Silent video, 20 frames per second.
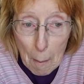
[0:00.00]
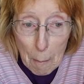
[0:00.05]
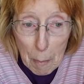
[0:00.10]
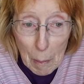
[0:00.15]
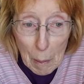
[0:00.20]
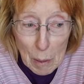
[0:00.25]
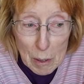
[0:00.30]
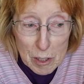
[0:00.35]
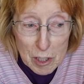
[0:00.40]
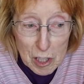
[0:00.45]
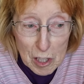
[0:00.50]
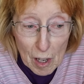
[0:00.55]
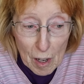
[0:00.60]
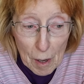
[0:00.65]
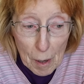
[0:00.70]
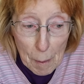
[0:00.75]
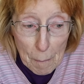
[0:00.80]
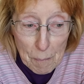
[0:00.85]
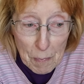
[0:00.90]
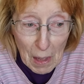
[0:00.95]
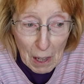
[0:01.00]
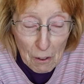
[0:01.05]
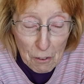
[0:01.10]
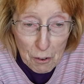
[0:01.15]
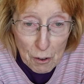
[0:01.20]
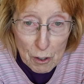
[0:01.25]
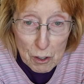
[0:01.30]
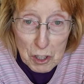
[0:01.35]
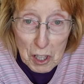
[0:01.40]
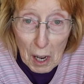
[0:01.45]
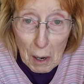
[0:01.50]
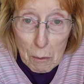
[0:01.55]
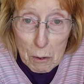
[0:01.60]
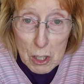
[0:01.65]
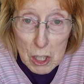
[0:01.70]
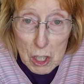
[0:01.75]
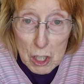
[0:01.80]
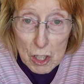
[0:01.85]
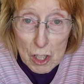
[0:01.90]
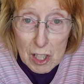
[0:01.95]
But I thought I
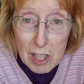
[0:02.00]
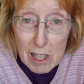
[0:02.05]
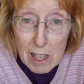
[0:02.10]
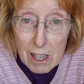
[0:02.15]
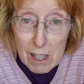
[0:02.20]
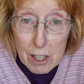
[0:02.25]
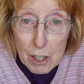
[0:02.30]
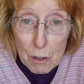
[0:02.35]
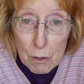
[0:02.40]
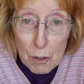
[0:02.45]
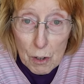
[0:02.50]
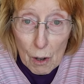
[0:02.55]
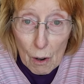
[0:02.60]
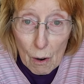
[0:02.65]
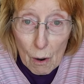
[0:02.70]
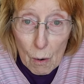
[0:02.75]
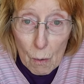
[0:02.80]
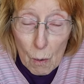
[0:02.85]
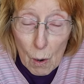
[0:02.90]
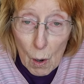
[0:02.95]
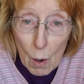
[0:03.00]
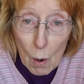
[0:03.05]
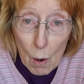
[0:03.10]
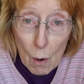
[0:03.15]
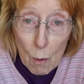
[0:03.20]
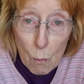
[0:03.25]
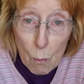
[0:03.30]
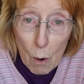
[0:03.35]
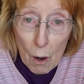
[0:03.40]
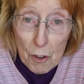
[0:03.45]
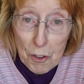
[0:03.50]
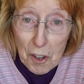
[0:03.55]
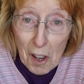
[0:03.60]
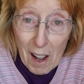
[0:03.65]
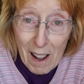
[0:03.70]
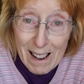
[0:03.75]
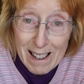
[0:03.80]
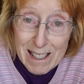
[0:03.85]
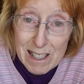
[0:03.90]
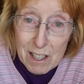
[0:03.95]
would just let you know what
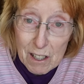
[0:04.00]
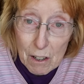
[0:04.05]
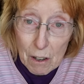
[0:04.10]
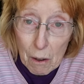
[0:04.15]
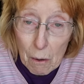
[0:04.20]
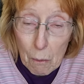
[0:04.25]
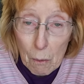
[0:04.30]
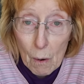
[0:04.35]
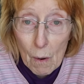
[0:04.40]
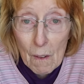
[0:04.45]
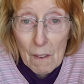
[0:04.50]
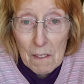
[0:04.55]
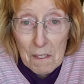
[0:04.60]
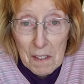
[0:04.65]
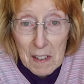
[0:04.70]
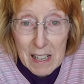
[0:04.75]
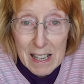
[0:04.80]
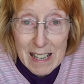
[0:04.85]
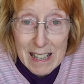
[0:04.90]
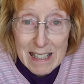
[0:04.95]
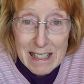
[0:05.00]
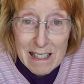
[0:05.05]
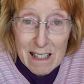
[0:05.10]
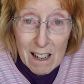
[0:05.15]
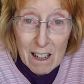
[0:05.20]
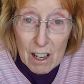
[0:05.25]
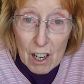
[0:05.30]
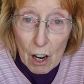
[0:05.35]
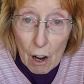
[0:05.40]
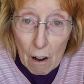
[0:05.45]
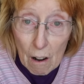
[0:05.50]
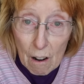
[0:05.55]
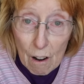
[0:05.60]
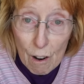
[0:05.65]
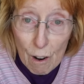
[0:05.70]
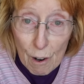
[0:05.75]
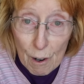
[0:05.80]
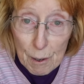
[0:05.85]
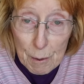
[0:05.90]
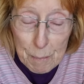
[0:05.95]
I do in a
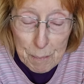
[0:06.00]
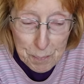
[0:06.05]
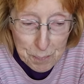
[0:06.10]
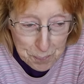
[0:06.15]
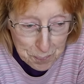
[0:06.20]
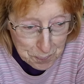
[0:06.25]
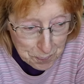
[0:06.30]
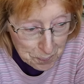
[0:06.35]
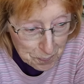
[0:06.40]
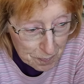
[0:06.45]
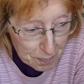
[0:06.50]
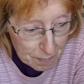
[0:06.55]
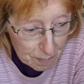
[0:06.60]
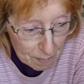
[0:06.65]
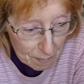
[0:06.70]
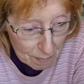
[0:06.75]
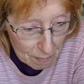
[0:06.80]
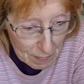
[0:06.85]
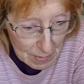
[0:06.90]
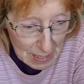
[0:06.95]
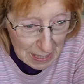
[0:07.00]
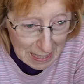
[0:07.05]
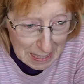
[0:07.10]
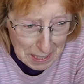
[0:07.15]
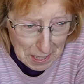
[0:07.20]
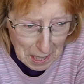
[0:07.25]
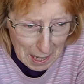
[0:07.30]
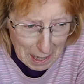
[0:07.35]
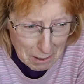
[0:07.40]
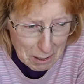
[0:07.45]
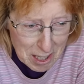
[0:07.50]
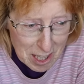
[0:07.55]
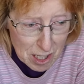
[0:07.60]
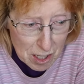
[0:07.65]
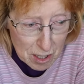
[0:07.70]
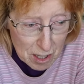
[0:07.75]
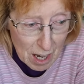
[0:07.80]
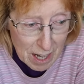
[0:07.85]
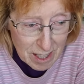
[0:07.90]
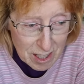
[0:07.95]
car. Now,
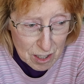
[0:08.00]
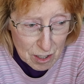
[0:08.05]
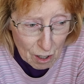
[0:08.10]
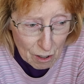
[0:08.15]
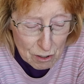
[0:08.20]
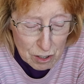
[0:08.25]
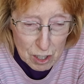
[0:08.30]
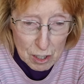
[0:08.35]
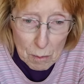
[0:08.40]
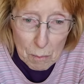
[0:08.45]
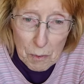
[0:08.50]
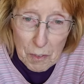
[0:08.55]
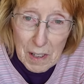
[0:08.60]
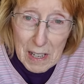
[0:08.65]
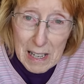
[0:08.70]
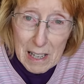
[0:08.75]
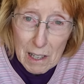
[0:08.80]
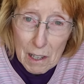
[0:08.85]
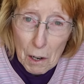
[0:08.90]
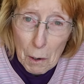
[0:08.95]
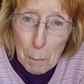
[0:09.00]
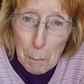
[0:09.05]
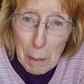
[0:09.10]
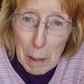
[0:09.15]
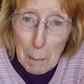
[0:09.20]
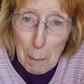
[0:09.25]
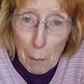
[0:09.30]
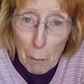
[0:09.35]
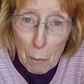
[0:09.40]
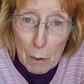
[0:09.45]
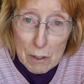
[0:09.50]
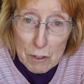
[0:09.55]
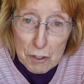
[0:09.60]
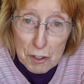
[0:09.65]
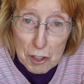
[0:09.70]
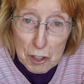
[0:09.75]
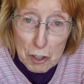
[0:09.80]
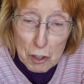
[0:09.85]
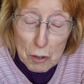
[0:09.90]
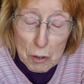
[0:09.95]
it's not something a lot of people want
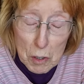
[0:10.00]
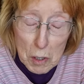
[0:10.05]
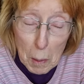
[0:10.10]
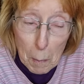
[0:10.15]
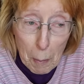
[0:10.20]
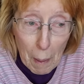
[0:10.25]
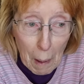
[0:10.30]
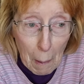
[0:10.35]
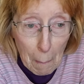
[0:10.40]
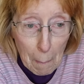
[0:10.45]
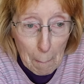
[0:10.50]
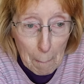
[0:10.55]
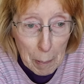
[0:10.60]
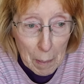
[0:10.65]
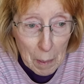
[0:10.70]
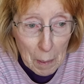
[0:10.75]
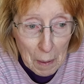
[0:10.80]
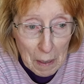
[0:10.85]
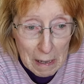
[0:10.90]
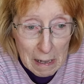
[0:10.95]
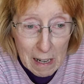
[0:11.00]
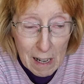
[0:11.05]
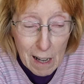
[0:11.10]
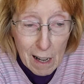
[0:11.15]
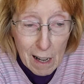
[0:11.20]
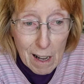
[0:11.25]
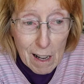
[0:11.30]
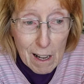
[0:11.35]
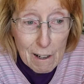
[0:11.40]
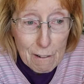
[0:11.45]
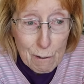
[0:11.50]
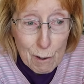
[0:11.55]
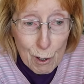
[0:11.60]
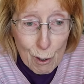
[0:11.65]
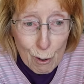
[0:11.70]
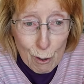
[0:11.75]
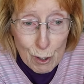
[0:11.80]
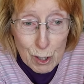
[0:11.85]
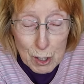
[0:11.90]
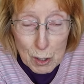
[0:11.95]
to talk about, but of
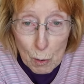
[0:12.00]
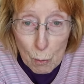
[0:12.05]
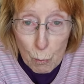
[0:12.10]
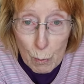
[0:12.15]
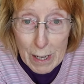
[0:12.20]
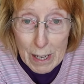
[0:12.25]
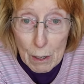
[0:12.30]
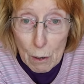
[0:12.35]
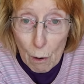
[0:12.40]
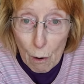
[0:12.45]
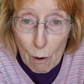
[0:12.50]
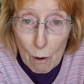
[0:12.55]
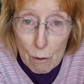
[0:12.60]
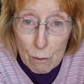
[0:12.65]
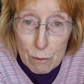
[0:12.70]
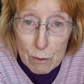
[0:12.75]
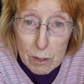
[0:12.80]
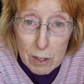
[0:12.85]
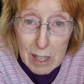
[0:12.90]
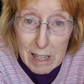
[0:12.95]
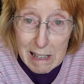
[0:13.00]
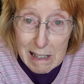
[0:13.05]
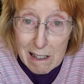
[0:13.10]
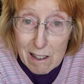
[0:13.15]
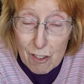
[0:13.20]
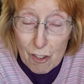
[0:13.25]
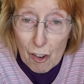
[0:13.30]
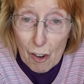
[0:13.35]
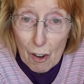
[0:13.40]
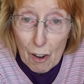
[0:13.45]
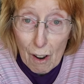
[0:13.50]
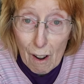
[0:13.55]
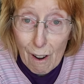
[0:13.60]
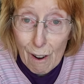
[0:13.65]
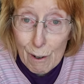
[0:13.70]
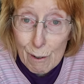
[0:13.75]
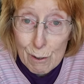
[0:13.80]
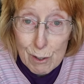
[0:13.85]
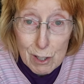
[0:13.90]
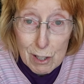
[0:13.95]
course, we all need to
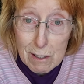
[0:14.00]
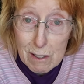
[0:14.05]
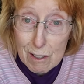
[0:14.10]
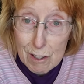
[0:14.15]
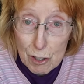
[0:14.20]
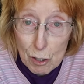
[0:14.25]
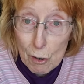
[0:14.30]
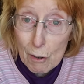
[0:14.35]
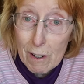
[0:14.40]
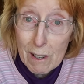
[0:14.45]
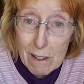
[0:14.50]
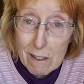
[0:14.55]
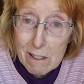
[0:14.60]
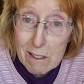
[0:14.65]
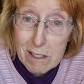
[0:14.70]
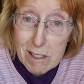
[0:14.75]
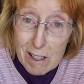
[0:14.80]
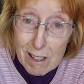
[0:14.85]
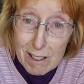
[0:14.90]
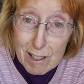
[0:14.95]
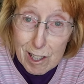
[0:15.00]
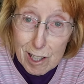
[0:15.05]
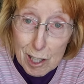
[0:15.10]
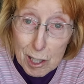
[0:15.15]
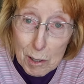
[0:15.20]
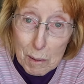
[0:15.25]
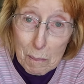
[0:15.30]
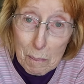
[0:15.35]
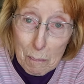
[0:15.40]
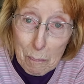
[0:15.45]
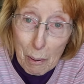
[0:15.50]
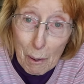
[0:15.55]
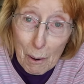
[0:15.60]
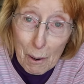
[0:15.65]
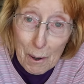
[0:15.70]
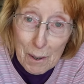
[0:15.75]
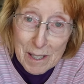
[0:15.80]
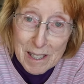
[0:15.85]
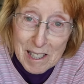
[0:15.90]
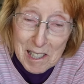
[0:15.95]
go to the toilet at some
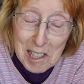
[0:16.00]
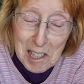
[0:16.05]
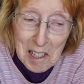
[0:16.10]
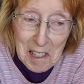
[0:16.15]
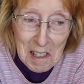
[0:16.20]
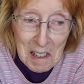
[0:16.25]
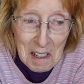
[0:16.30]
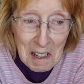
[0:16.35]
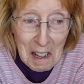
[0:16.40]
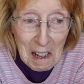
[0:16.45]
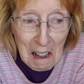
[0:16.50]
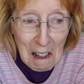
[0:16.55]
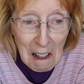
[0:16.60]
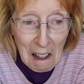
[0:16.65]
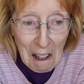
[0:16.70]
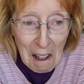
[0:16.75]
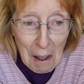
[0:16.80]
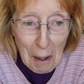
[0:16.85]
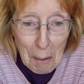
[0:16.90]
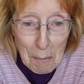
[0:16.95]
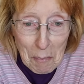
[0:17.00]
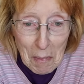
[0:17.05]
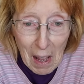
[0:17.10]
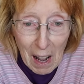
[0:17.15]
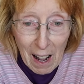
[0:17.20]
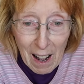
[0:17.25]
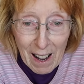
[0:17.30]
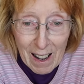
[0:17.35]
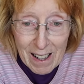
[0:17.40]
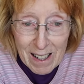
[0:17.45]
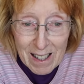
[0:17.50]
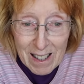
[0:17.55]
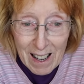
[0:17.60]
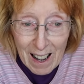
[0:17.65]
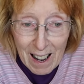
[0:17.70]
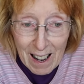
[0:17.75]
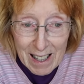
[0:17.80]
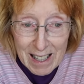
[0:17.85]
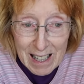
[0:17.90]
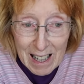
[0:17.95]
point.
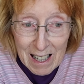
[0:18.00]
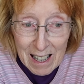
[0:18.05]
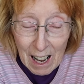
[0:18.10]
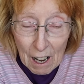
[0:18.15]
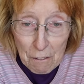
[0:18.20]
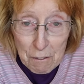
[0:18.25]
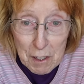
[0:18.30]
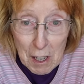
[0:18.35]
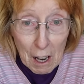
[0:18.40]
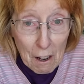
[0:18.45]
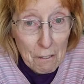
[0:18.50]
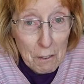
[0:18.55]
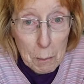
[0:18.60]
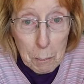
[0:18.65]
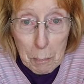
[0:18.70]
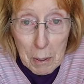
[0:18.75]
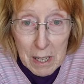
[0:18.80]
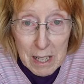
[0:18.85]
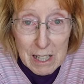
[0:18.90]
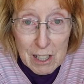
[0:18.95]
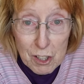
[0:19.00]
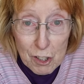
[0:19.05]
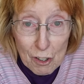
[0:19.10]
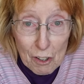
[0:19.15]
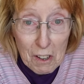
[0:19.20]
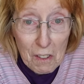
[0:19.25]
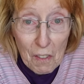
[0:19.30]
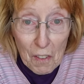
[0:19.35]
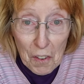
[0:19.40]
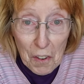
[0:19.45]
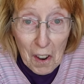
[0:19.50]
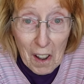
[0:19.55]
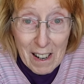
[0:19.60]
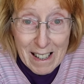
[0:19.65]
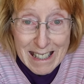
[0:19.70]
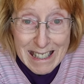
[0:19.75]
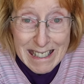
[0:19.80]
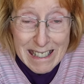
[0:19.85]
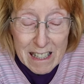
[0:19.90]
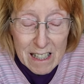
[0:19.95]
I have to have a pee during the
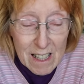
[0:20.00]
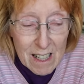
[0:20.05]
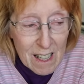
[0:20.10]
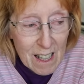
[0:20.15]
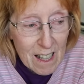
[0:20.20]
night.